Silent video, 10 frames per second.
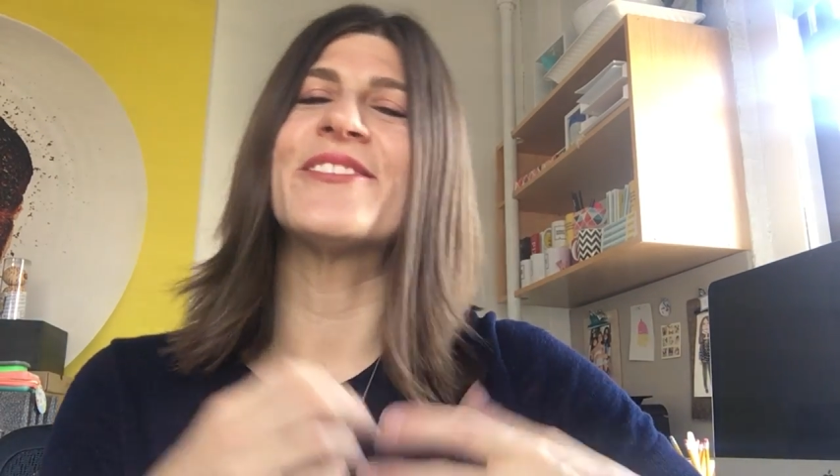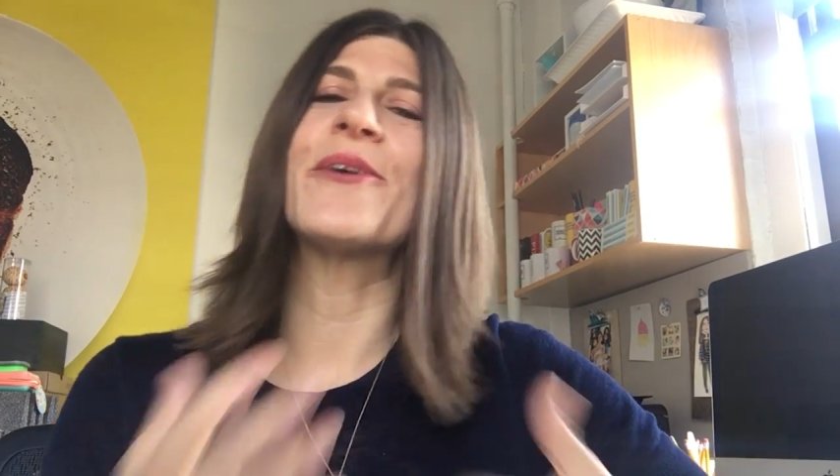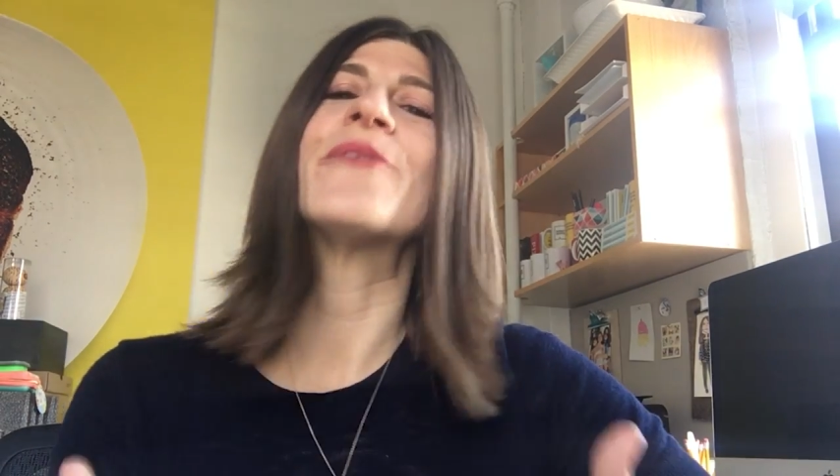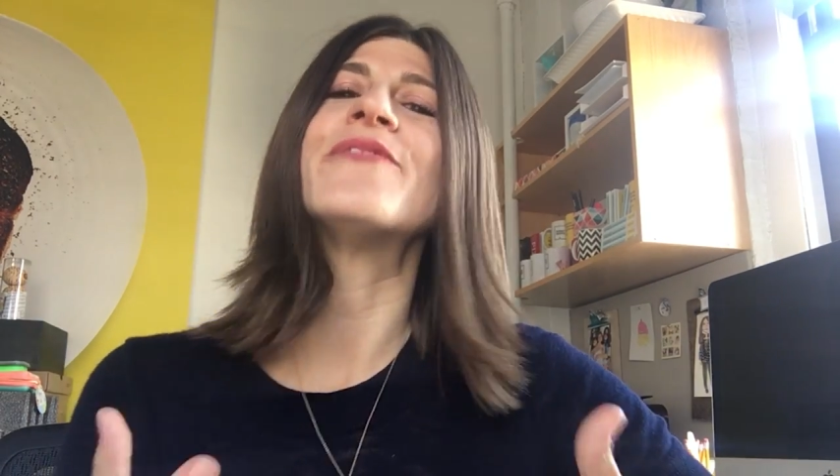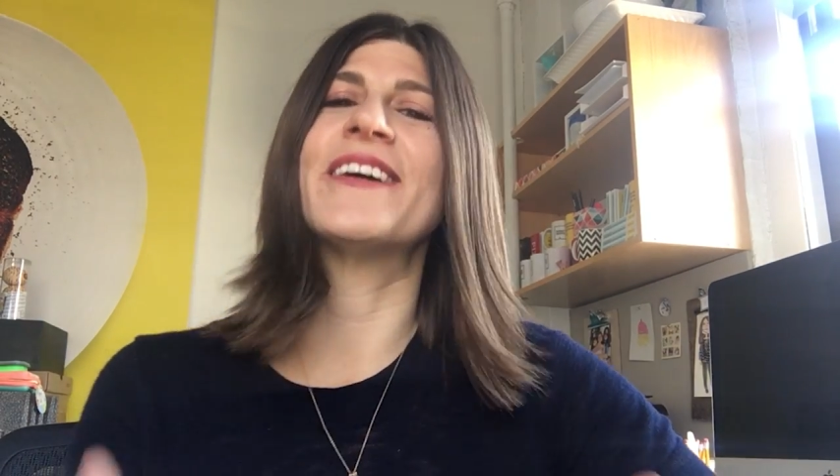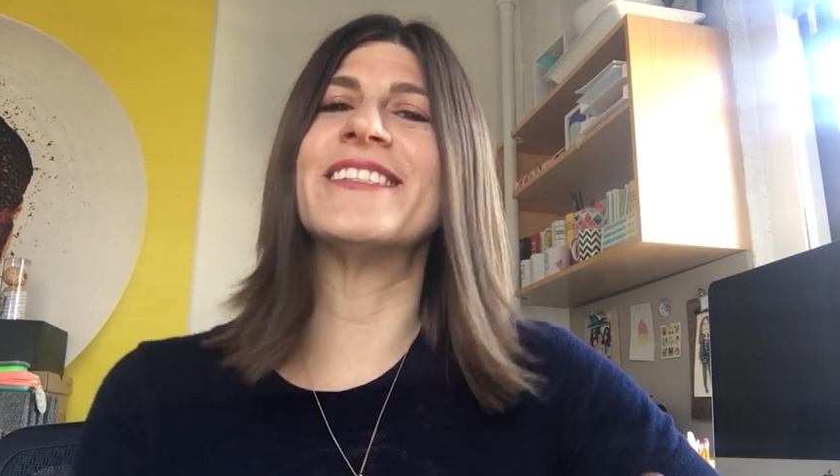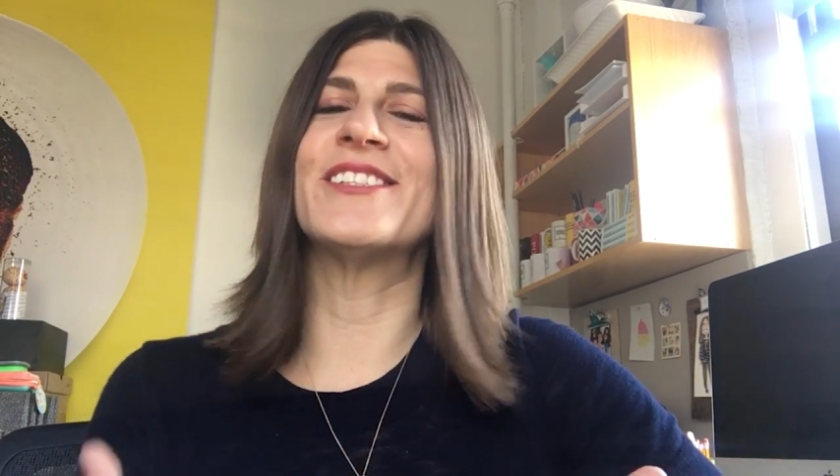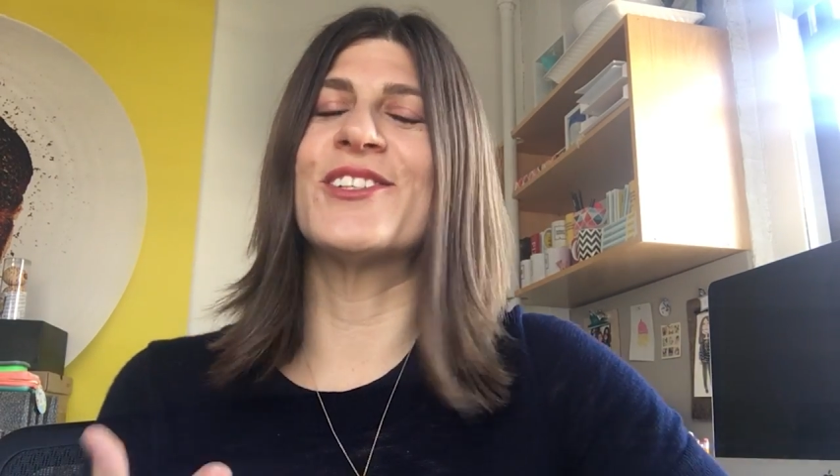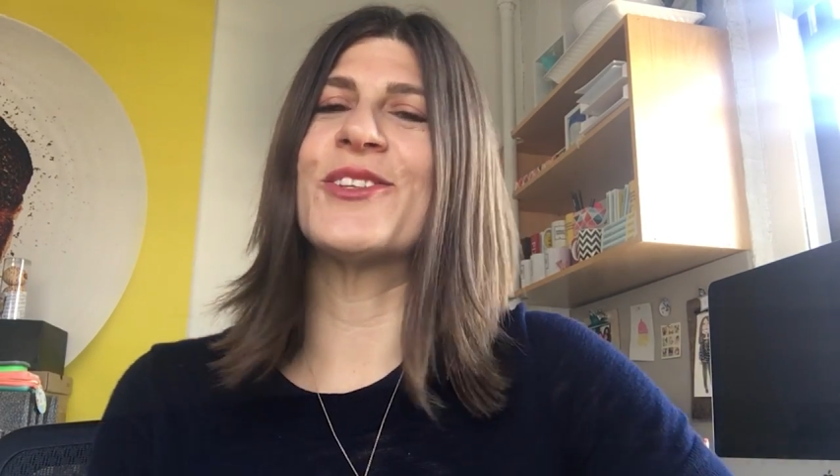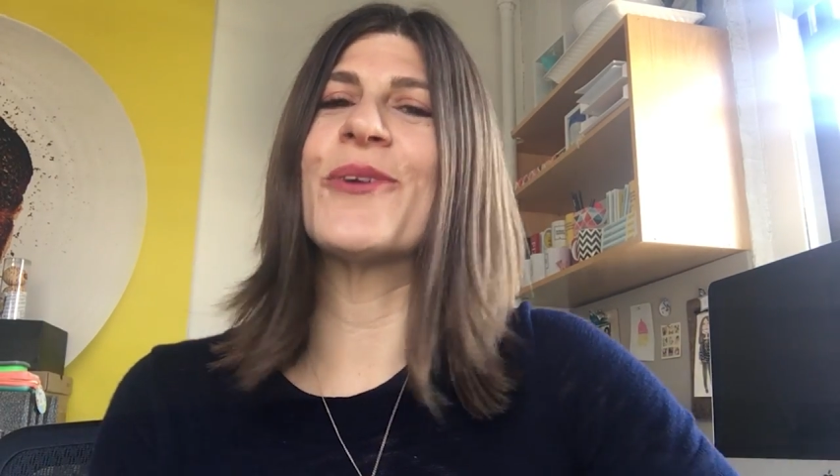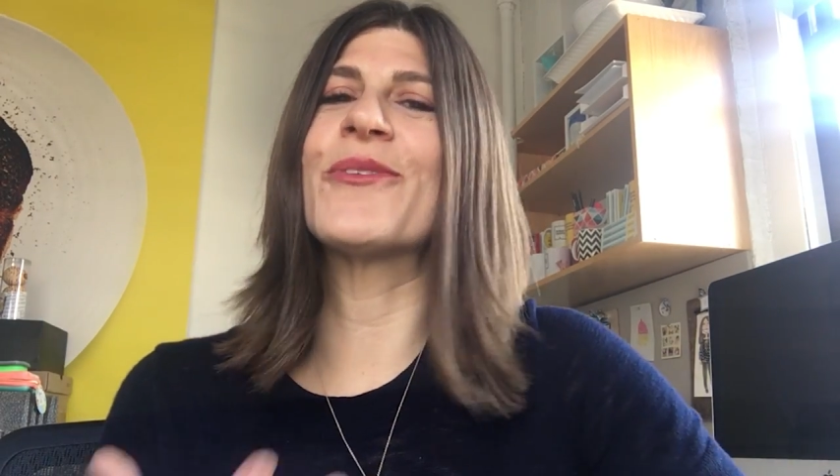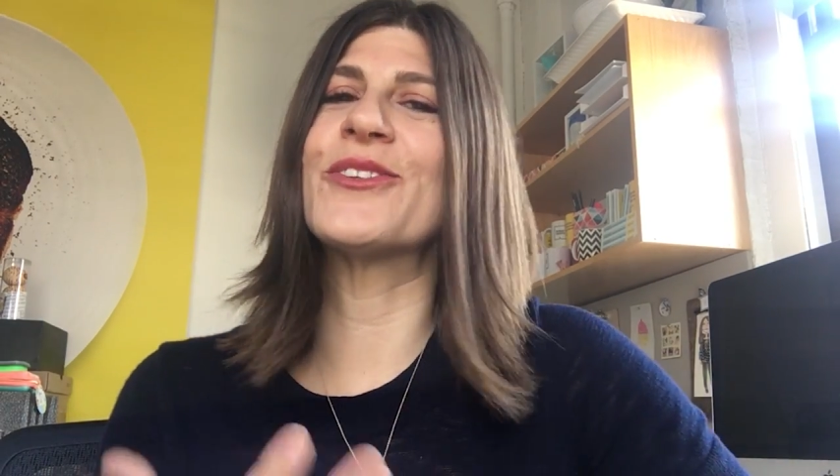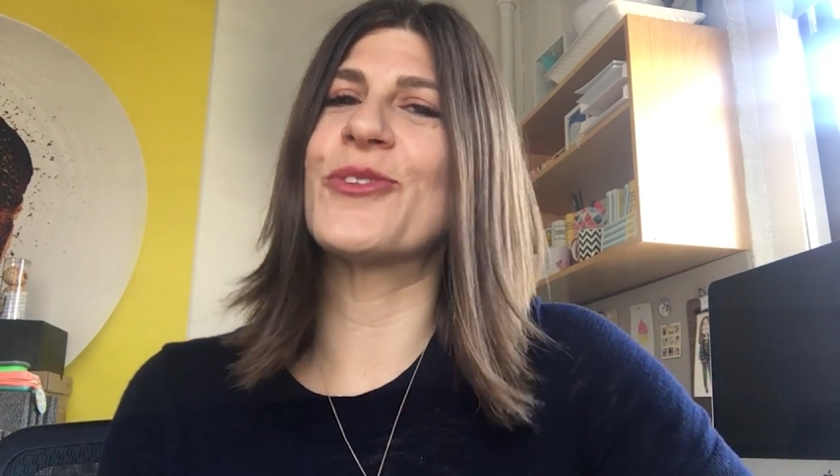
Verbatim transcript: so fun to show the